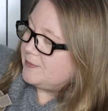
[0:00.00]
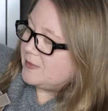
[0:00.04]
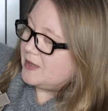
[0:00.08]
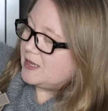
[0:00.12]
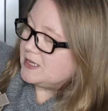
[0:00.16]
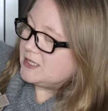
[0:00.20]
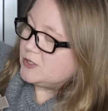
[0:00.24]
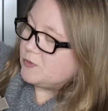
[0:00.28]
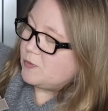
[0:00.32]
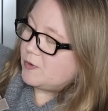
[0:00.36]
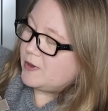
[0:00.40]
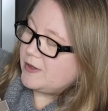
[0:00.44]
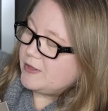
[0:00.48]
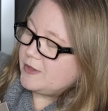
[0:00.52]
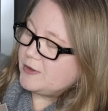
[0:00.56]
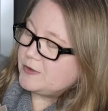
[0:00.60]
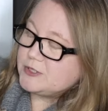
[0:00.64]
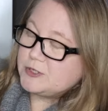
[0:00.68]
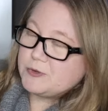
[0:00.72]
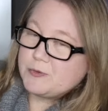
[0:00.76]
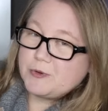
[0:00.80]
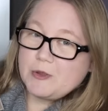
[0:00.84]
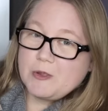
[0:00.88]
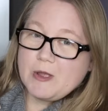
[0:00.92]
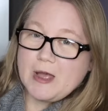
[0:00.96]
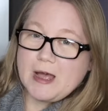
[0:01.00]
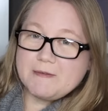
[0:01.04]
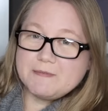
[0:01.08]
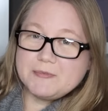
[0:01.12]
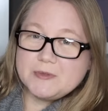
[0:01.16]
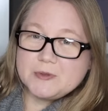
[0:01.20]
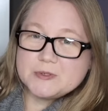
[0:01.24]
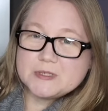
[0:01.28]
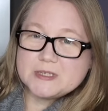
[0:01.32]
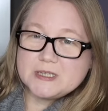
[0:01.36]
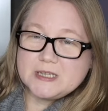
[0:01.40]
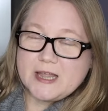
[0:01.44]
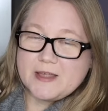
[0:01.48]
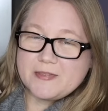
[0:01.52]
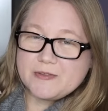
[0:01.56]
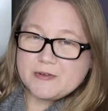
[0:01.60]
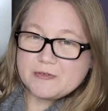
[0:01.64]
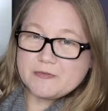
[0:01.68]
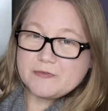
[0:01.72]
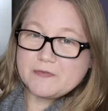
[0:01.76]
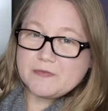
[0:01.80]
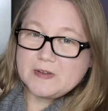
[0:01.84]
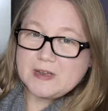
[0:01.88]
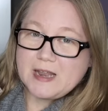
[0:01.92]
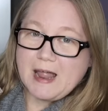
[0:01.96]
It's one of those where you have those leather
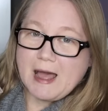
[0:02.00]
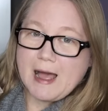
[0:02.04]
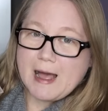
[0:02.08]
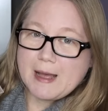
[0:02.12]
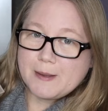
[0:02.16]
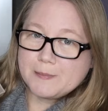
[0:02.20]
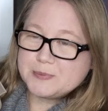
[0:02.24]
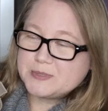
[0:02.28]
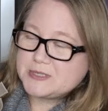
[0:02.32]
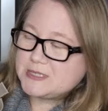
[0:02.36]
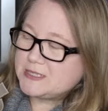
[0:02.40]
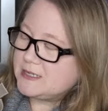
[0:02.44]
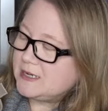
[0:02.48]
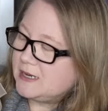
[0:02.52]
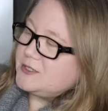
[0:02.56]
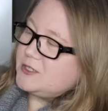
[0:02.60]
flaps.